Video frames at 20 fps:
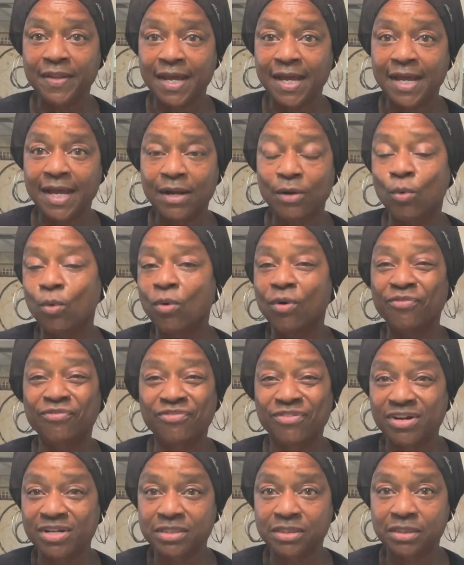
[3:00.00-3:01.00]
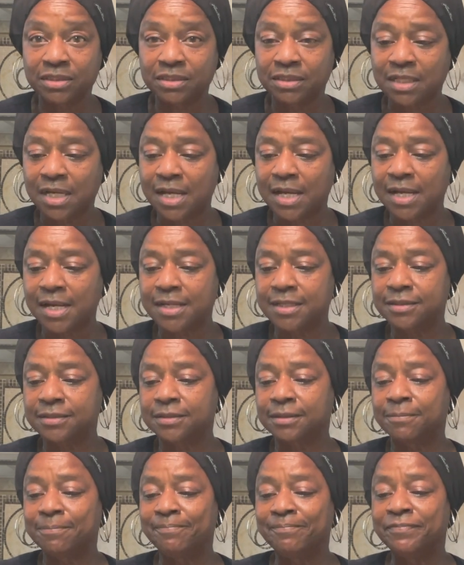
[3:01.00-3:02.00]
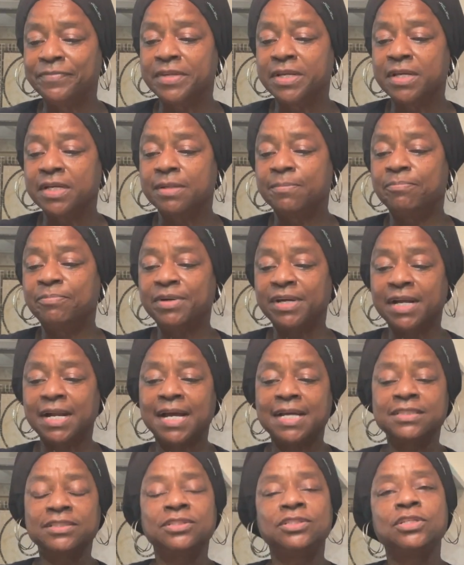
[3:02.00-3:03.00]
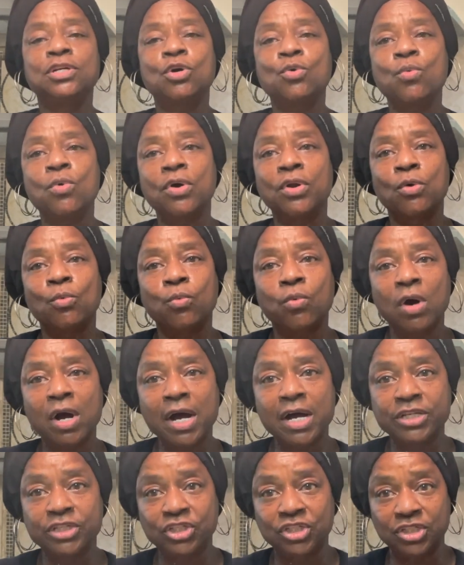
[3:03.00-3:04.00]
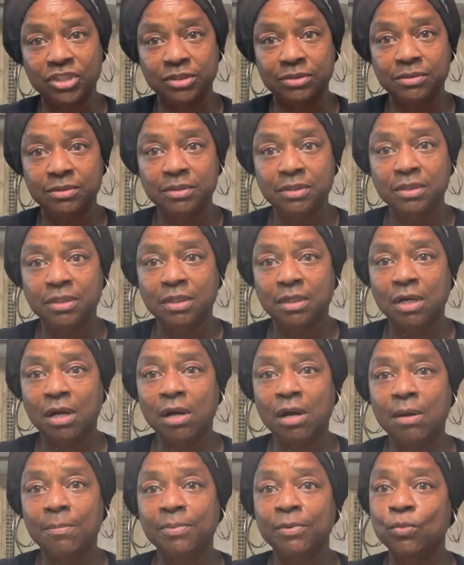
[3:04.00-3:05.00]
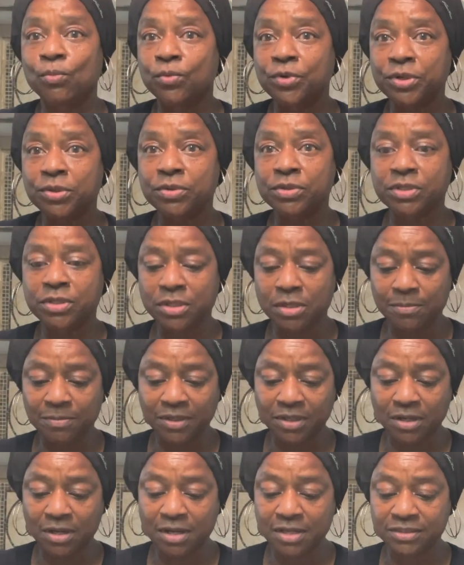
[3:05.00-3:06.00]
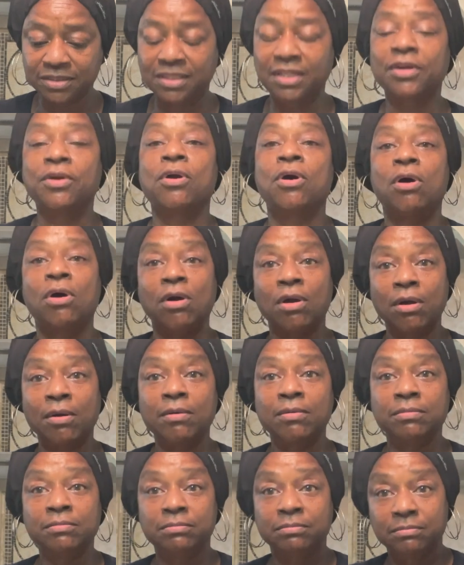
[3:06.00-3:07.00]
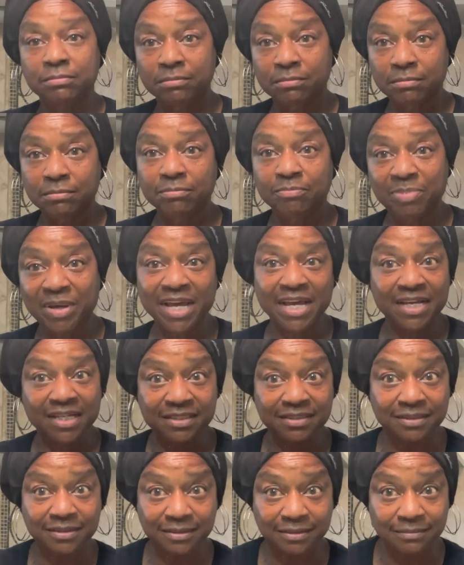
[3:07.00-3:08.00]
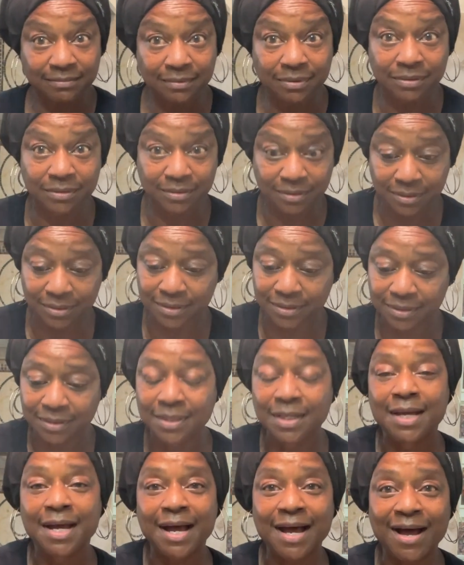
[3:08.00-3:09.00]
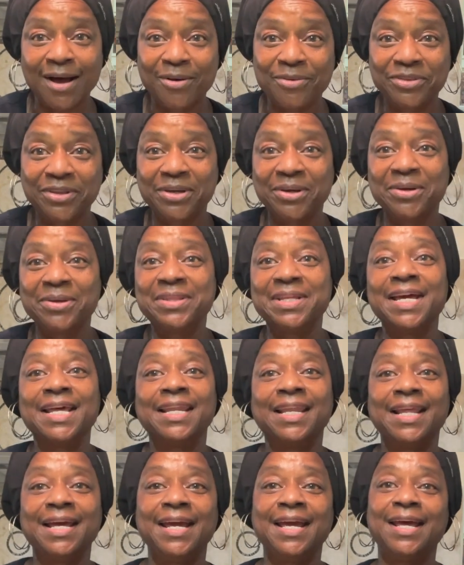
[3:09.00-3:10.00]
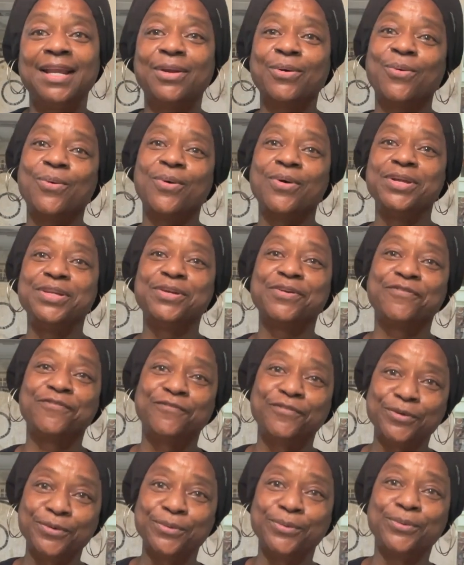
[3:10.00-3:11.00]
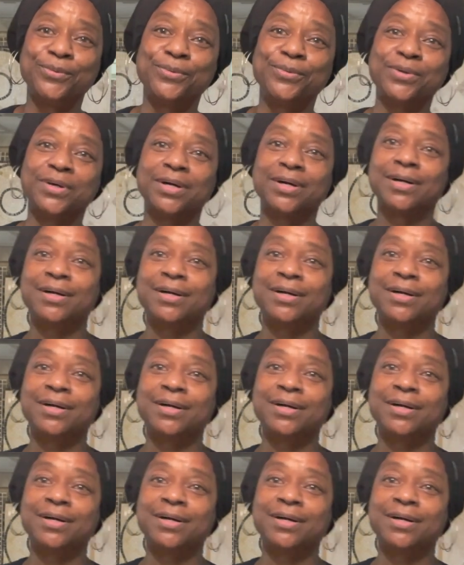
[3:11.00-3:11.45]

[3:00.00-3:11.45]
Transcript: that or fungicides, but I still want to wash it up real good because there are pests out there that land on your food,